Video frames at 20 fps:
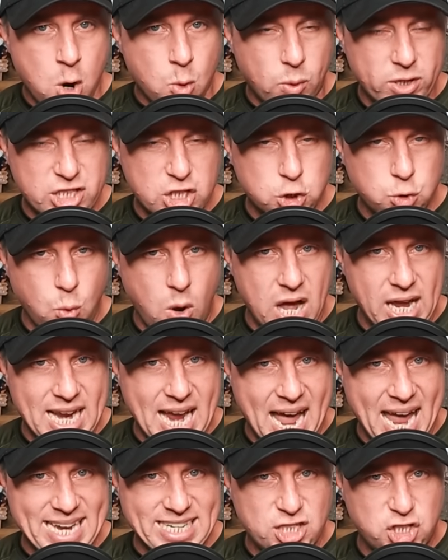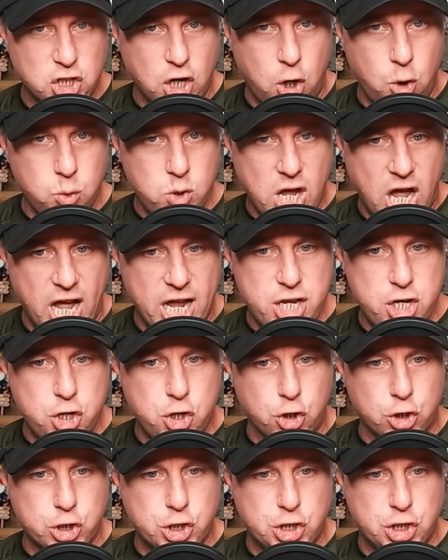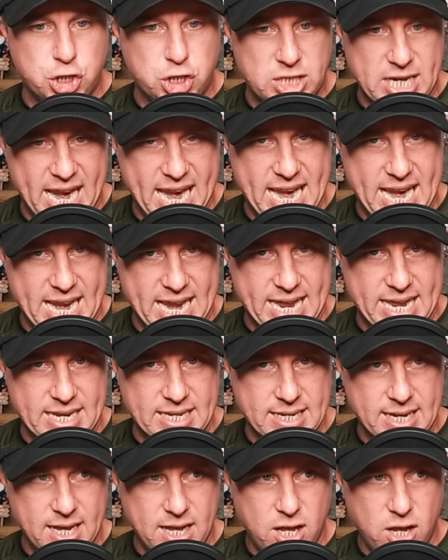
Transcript: which is why I don't understand